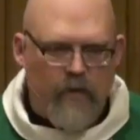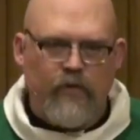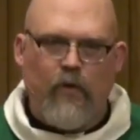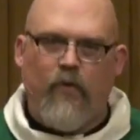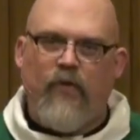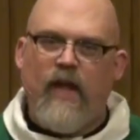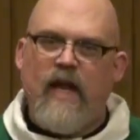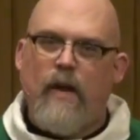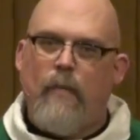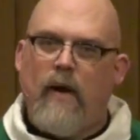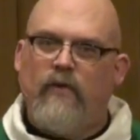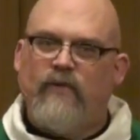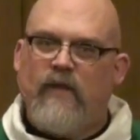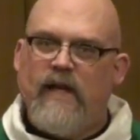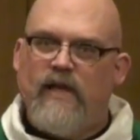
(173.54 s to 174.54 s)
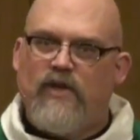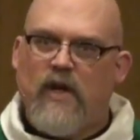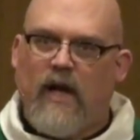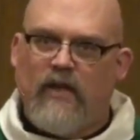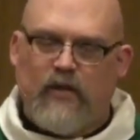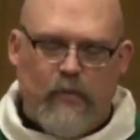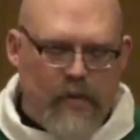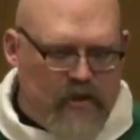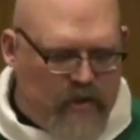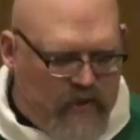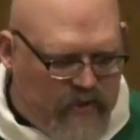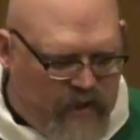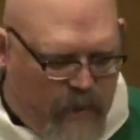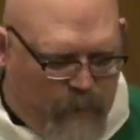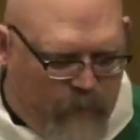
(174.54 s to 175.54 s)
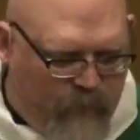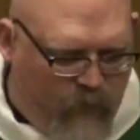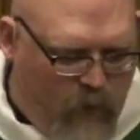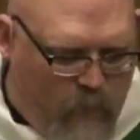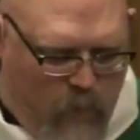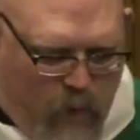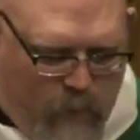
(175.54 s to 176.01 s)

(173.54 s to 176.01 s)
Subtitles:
So think about St. John's mission statement for a